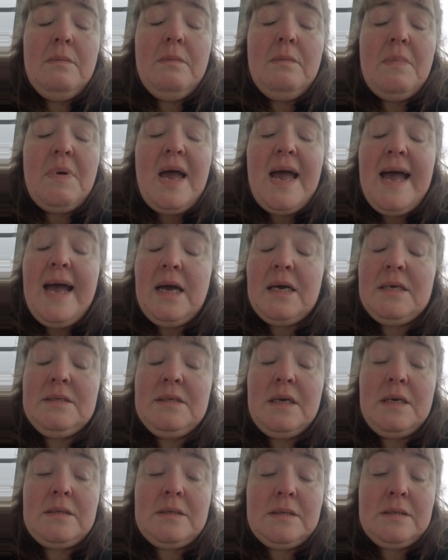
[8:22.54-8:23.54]

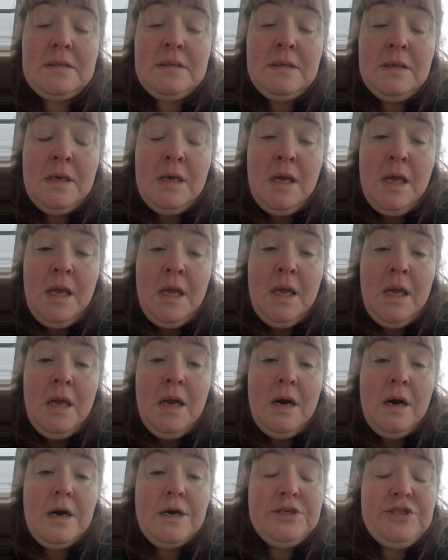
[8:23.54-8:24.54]
access
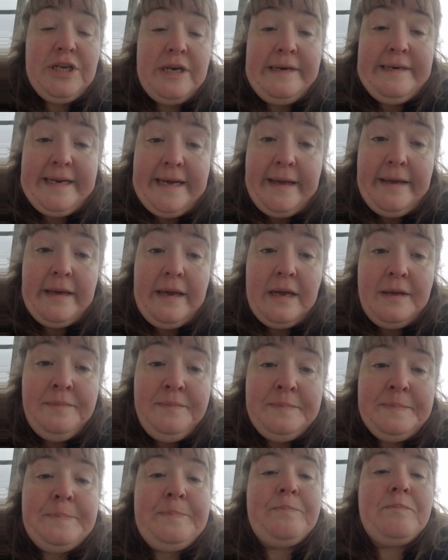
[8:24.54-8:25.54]
our genitalia
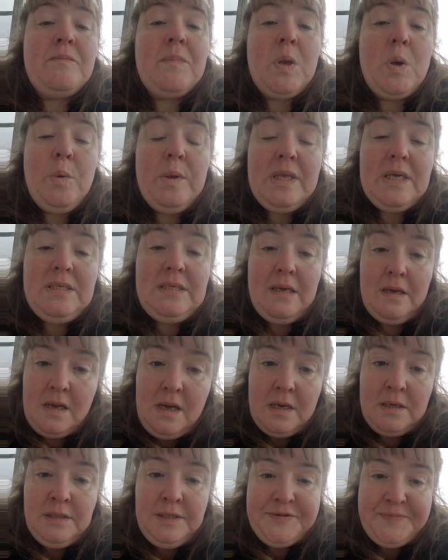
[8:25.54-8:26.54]
with his
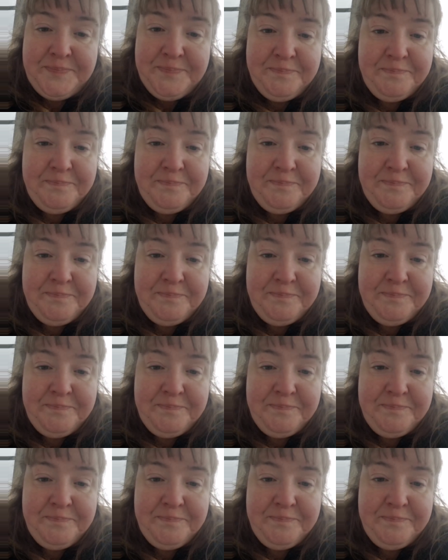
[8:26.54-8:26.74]
hand,